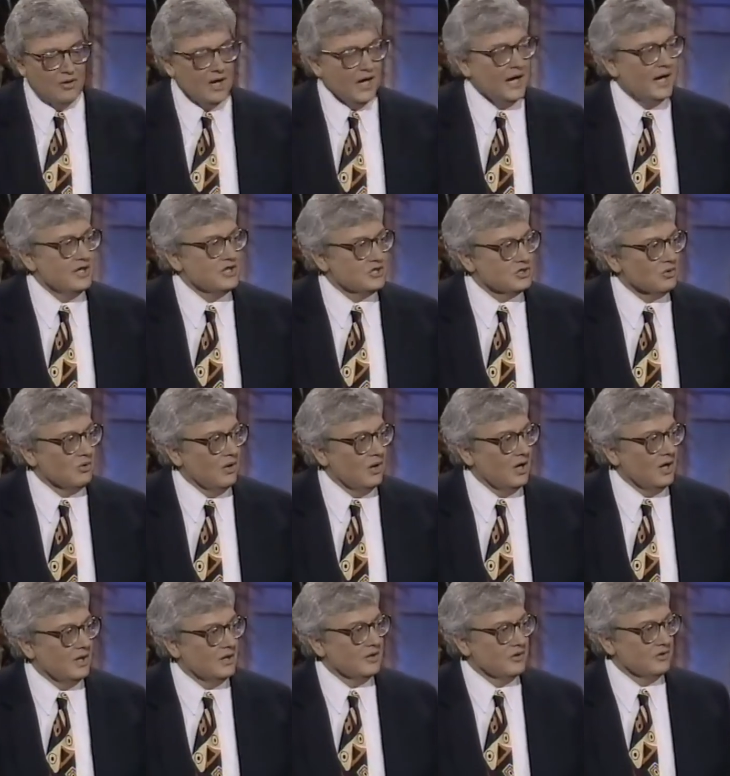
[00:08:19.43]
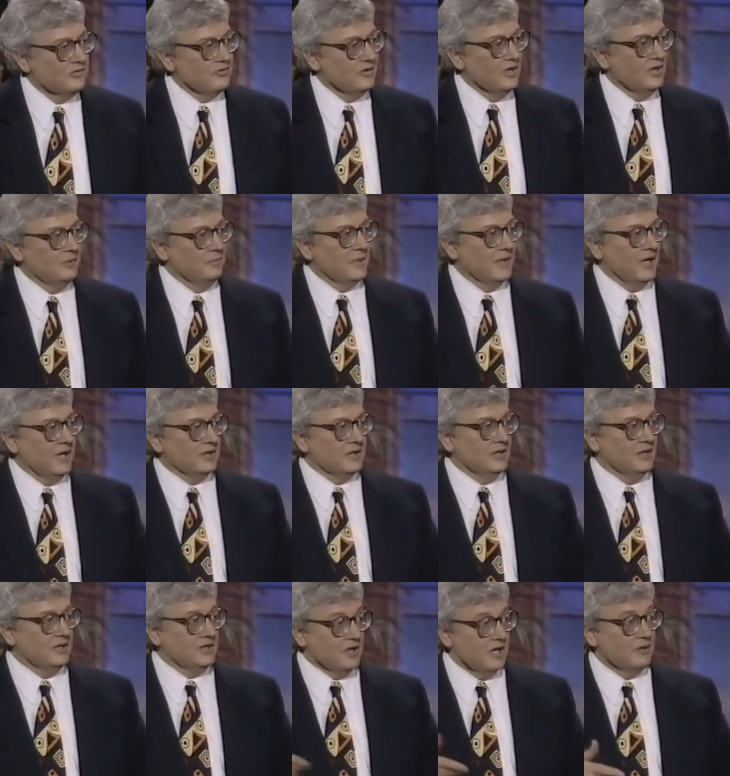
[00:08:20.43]
I saw the film at
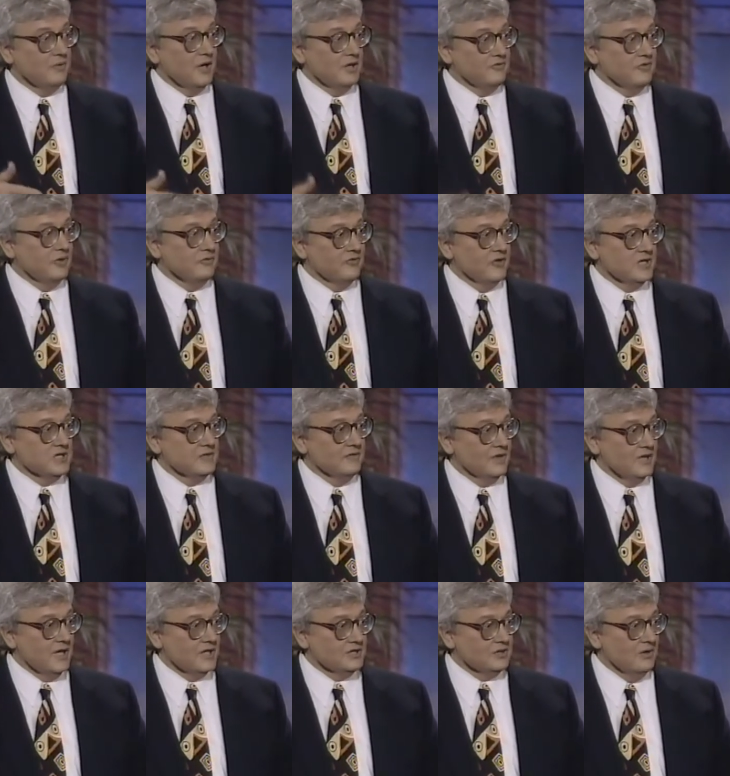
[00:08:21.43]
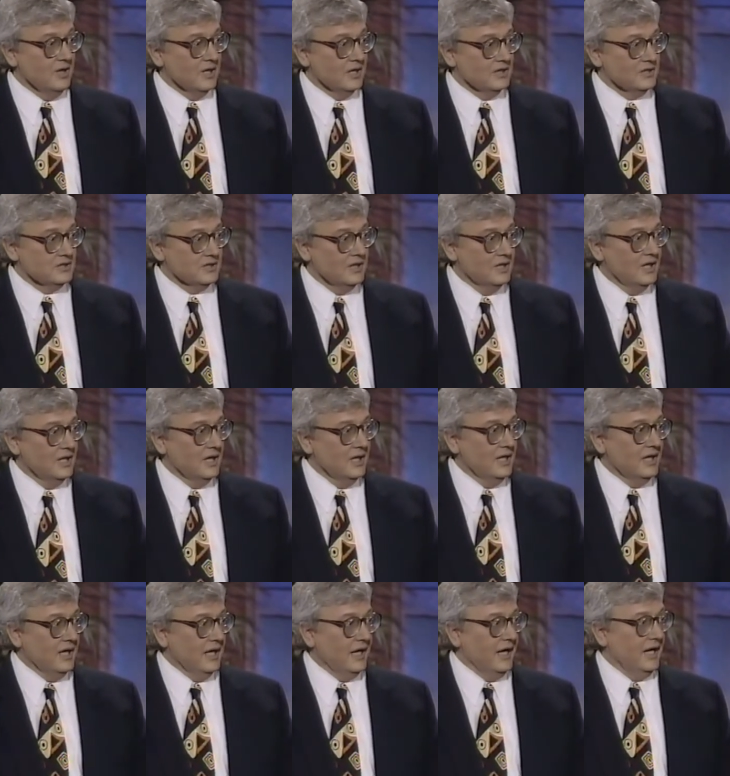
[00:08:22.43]
the Telluride Film Festival last August. Mm
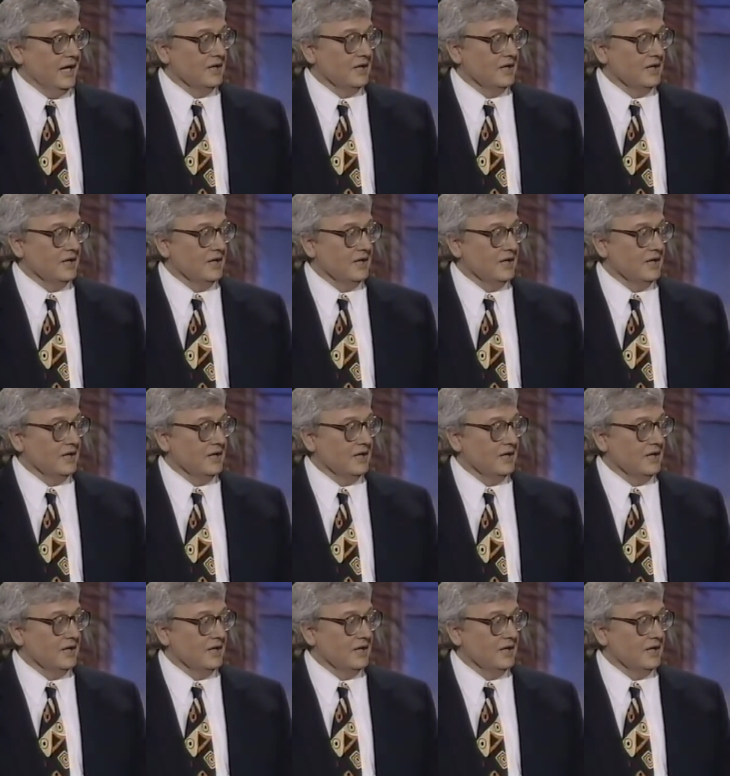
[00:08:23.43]
-hmm.